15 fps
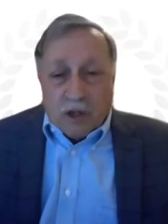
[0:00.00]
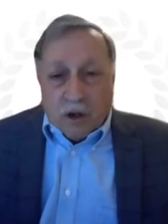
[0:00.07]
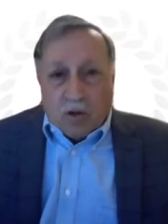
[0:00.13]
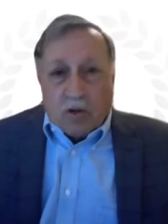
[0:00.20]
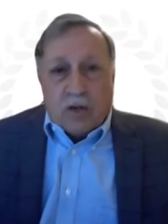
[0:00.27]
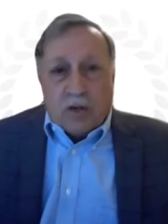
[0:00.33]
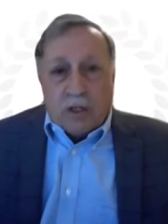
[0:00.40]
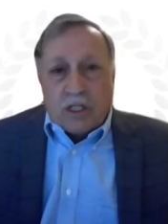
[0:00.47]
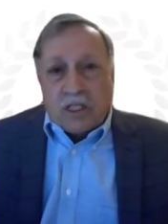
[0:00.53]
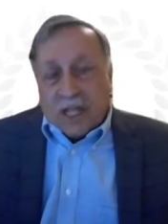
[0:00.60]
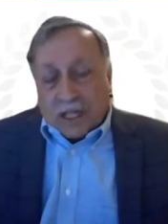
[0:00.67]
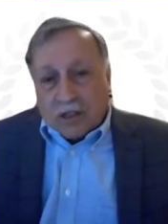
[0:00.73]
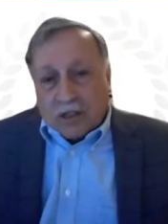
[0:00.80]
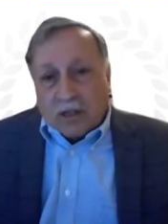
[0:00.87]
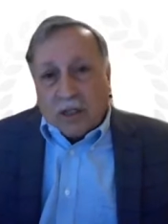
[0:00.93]
known in the
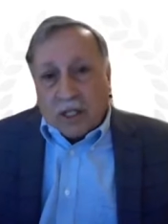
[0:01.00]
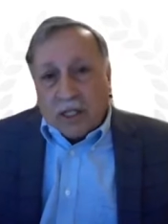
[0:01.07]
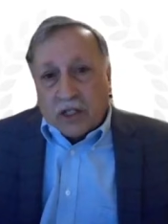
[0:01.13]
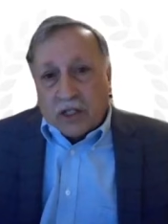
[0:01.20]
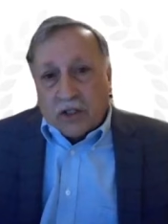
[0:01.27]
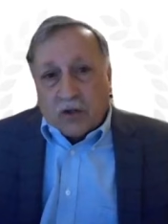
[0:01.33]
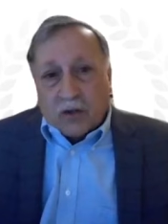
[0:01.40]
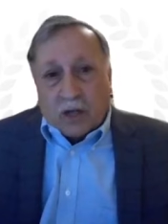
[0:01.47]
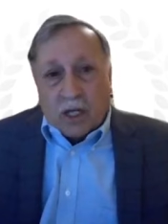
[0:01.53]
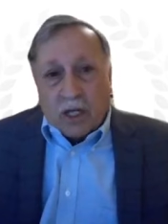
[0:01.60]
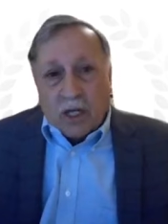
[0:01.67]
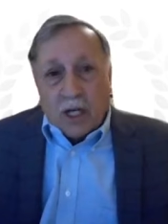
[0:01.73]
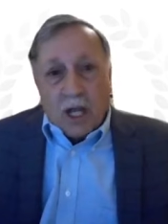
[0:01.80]
dental industry,